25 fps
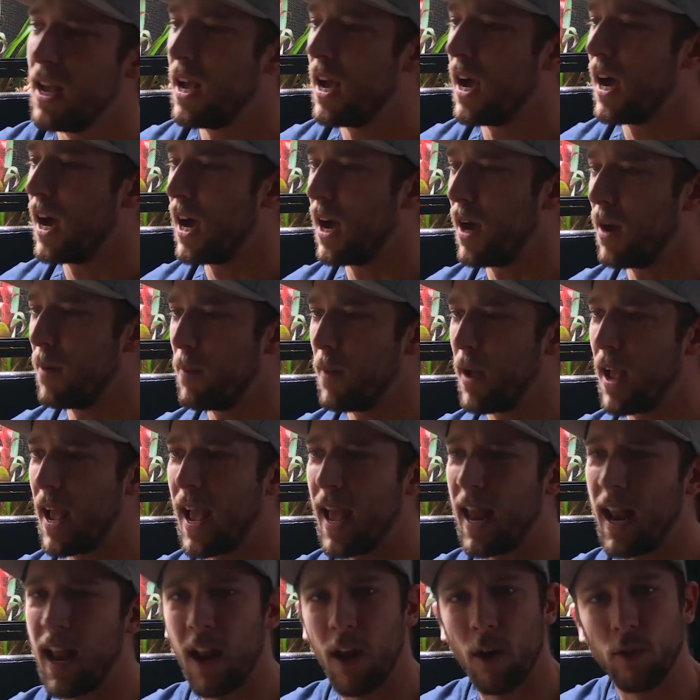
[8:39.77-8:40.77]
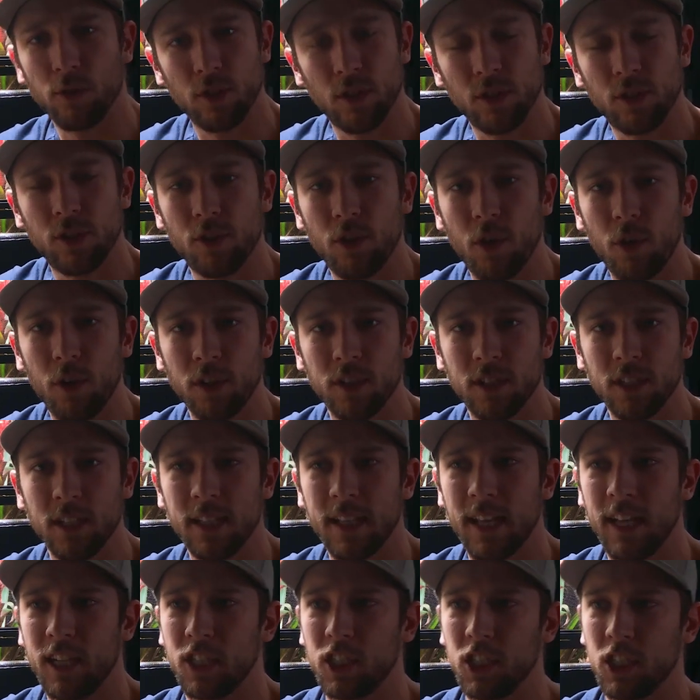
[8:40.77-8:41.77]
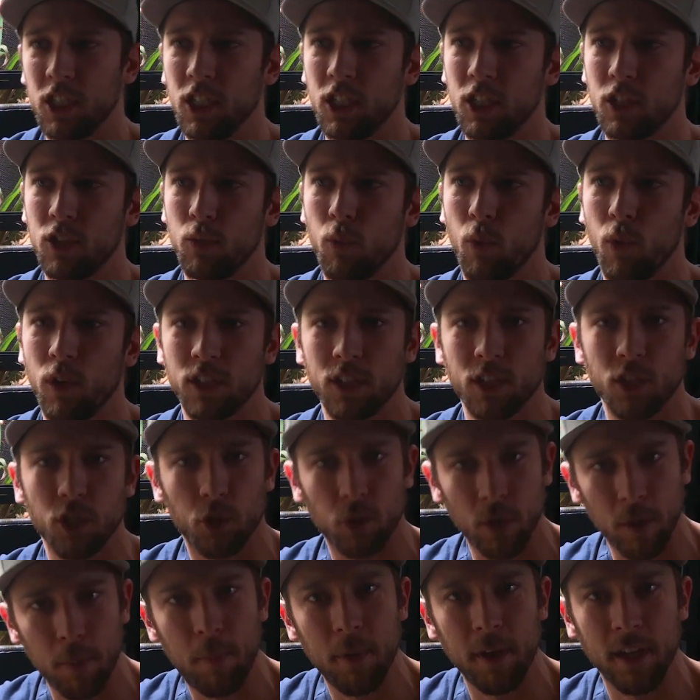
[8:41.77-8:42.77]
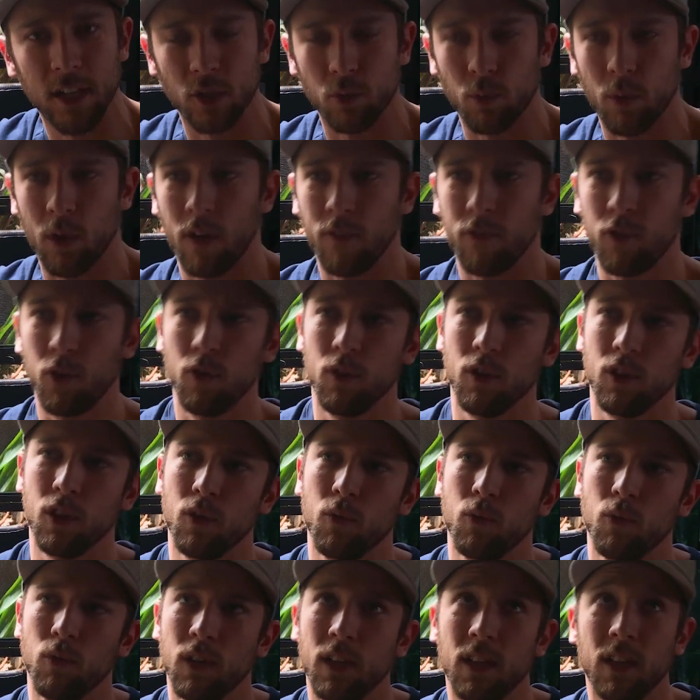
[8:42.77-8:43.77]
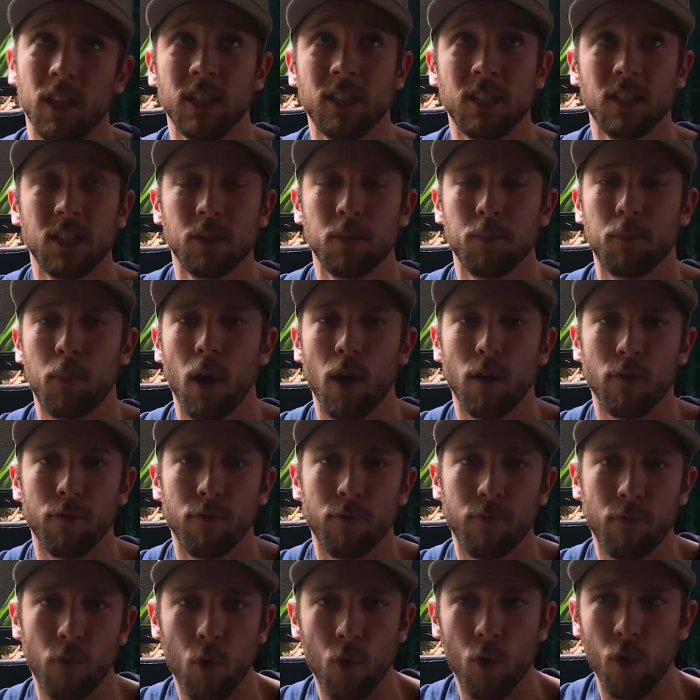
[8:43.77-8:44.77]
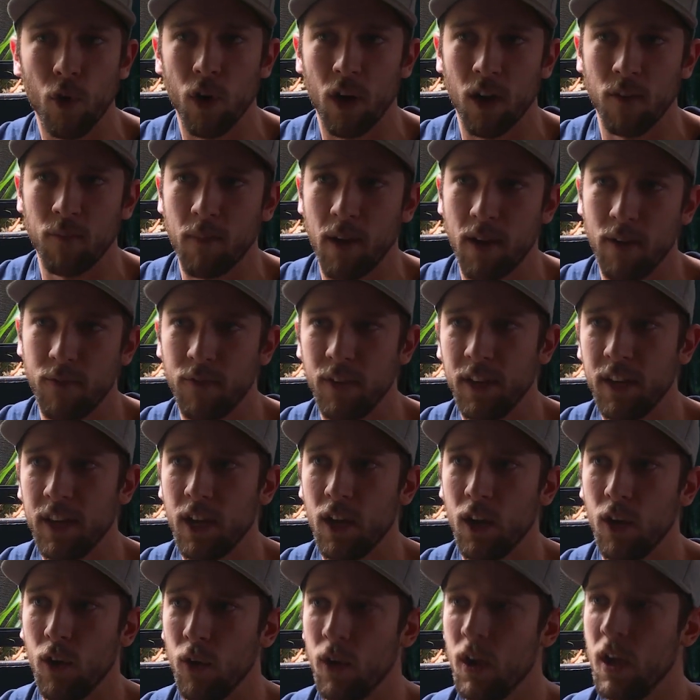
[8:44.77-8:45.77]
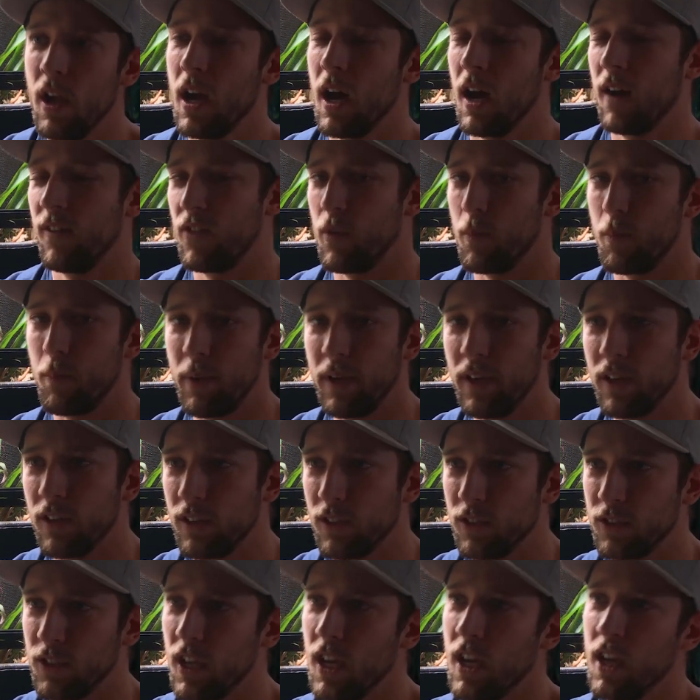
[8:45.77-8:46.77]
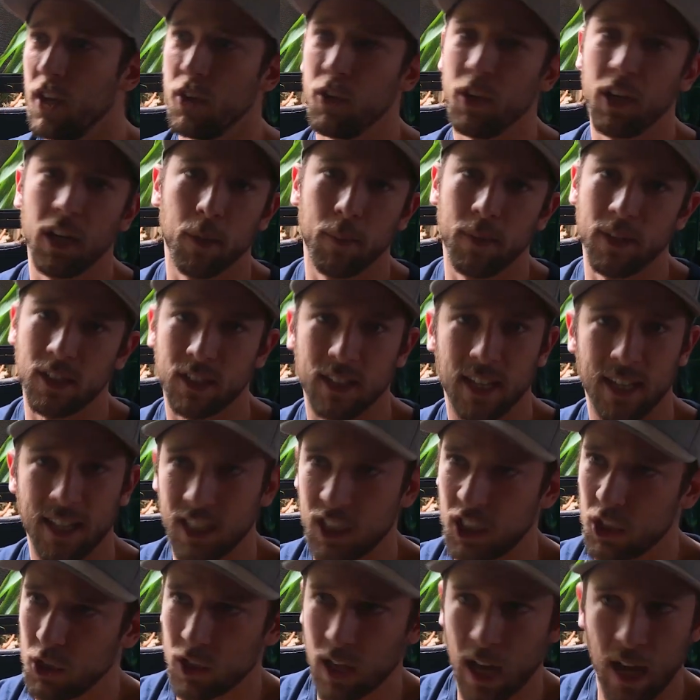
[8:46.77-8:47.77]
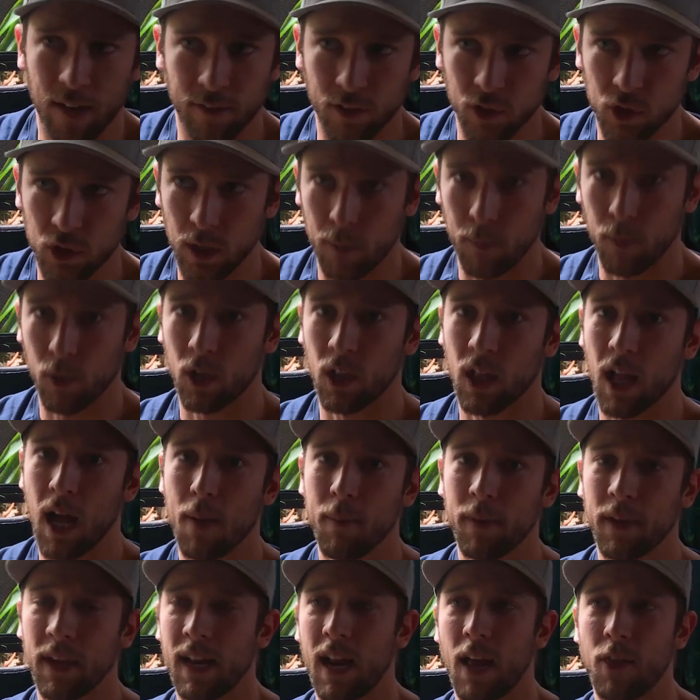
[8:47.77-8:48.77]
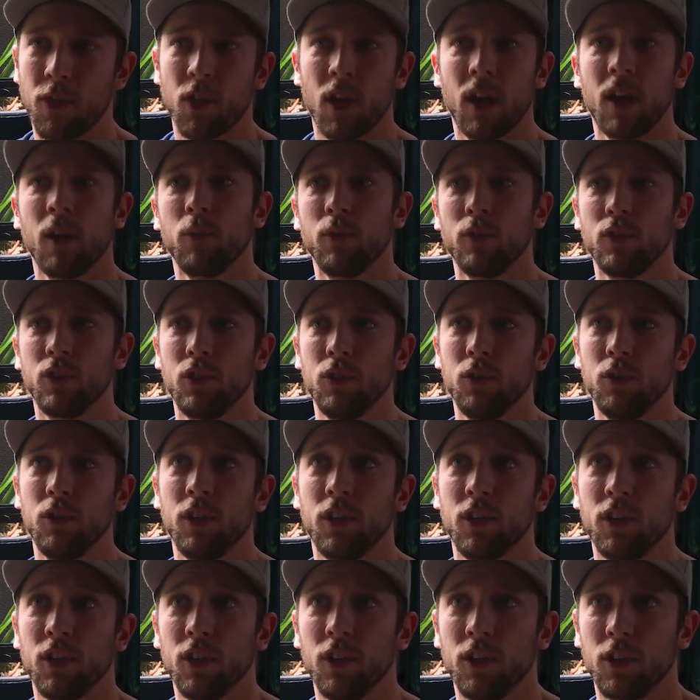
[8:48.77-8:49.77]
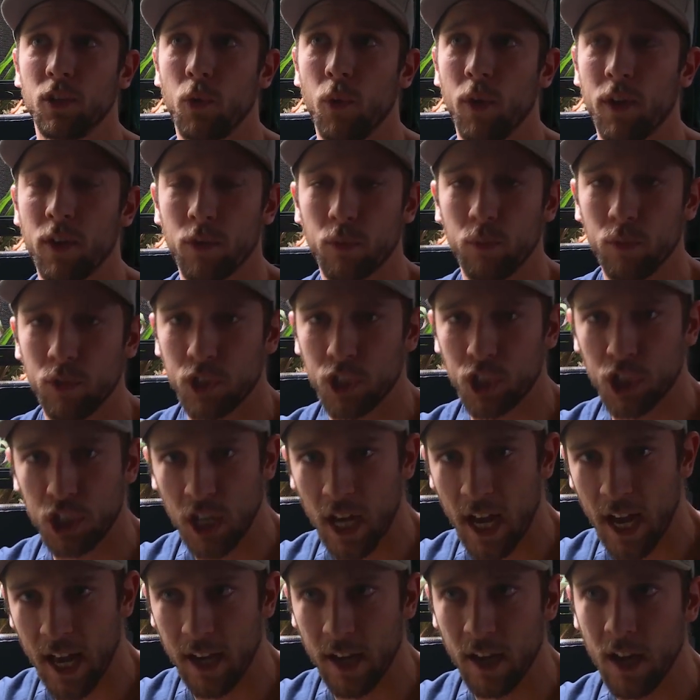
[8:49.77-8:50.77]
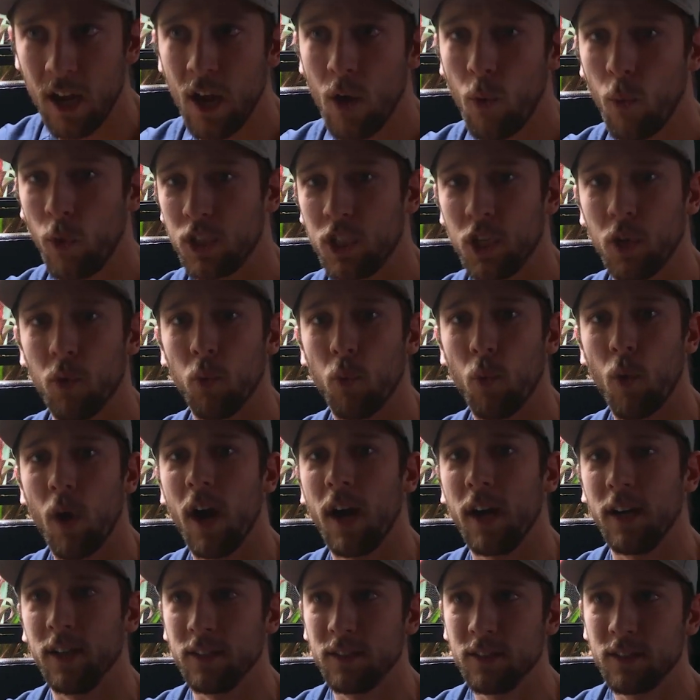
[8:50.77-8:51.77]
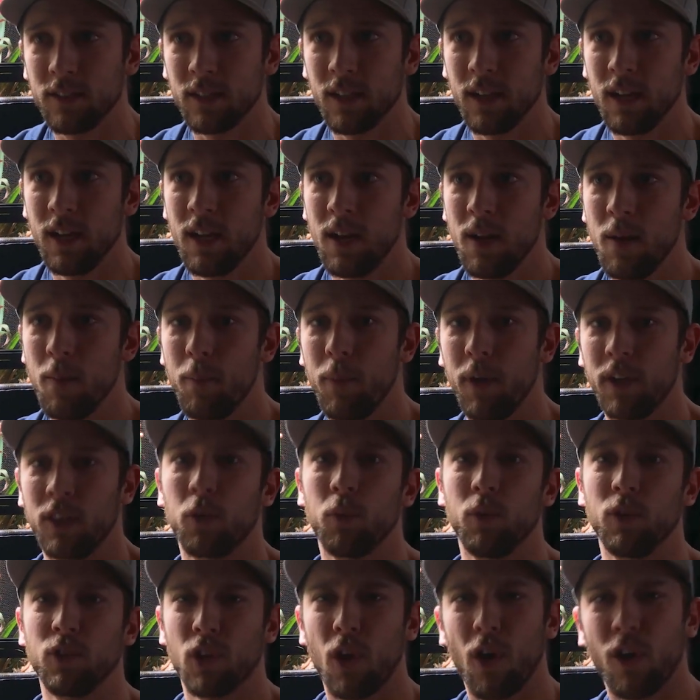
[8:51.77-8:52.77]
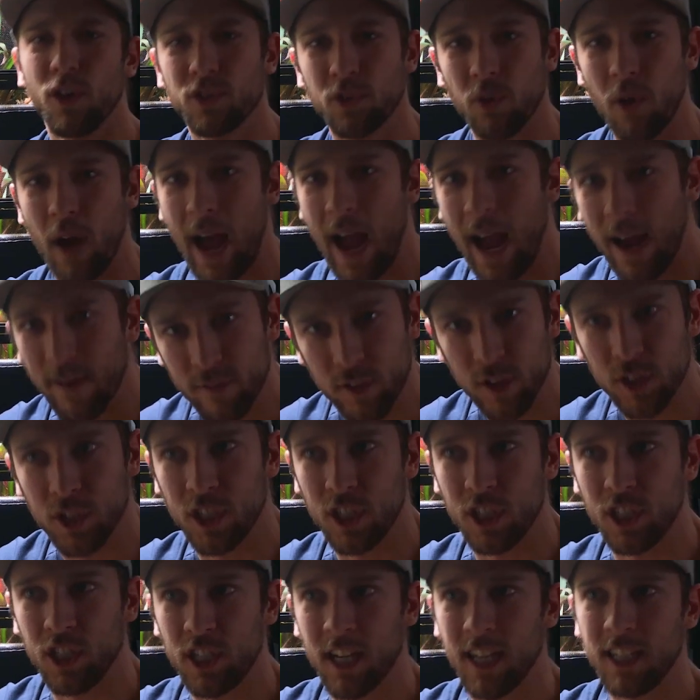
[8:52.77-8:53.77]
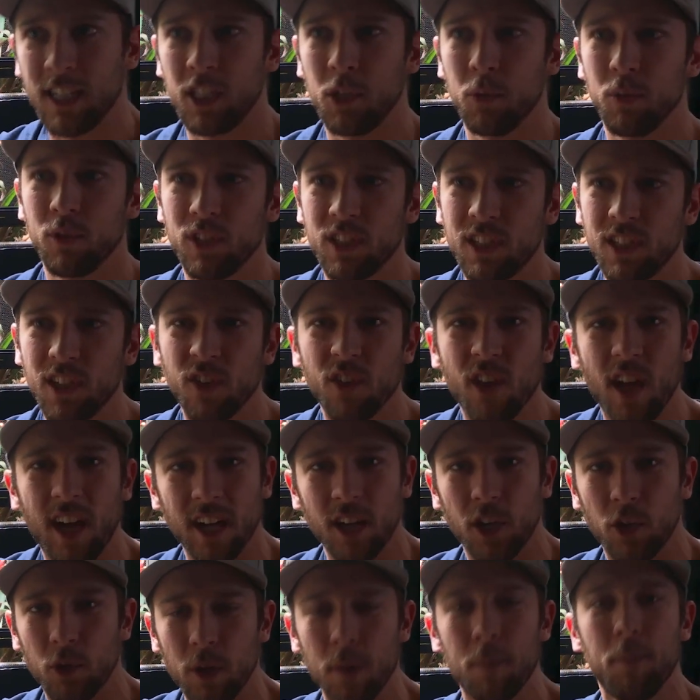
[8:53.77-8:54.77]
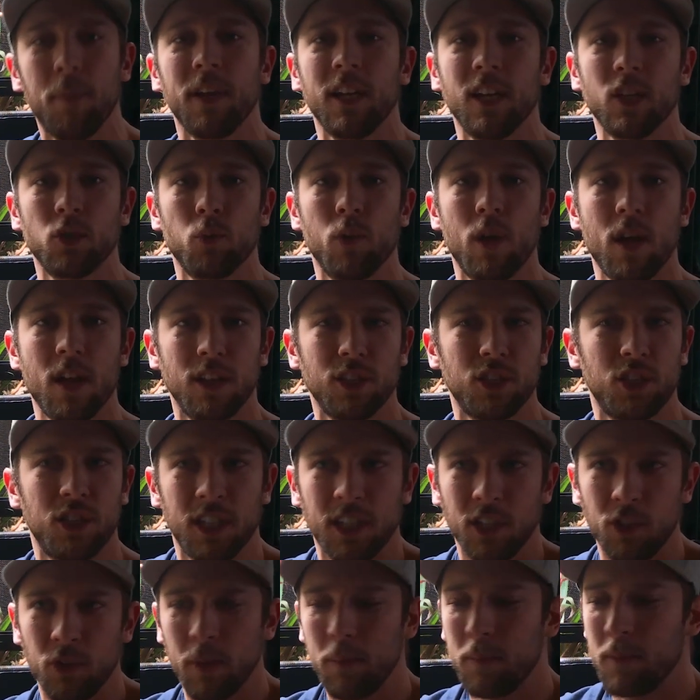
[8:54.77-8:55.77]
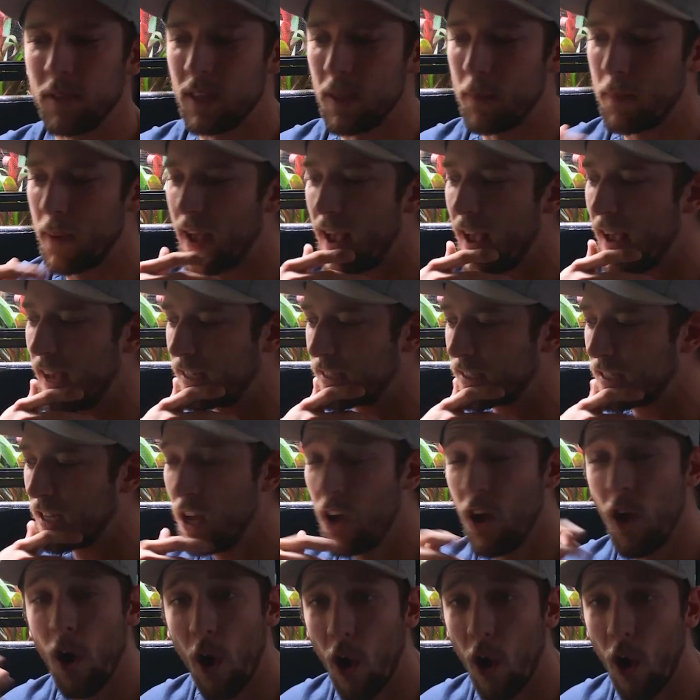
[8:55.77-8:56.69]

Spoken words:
And I was also noticing that she wasn't gripping as well. If you listen to part 4 of my video of the build, you hear me say that she's having trouble climbing, and I thought it was due to her going through a shed, which it was, but there was also, after she shed, she was still not gripping as well as she had gripped in the past.